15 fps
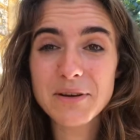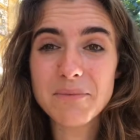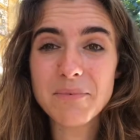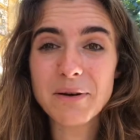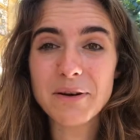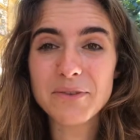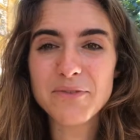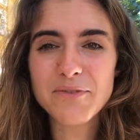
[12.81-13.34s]

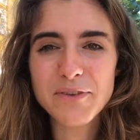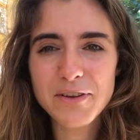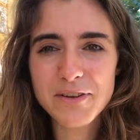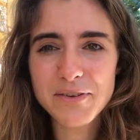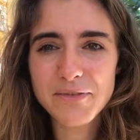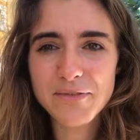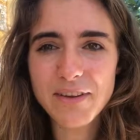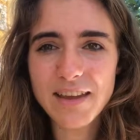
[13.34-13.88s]
about fear
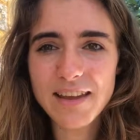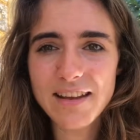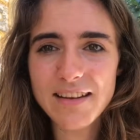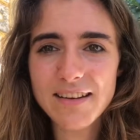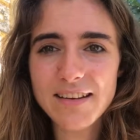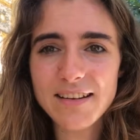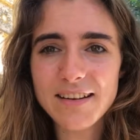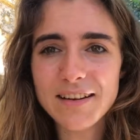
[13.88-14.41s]
of
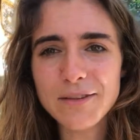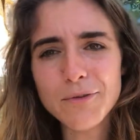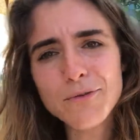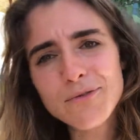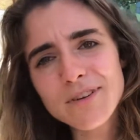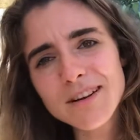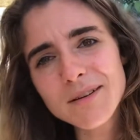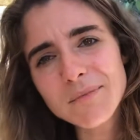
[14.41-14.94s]
failure and
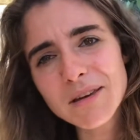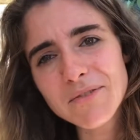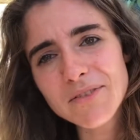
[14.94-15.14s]
overcoming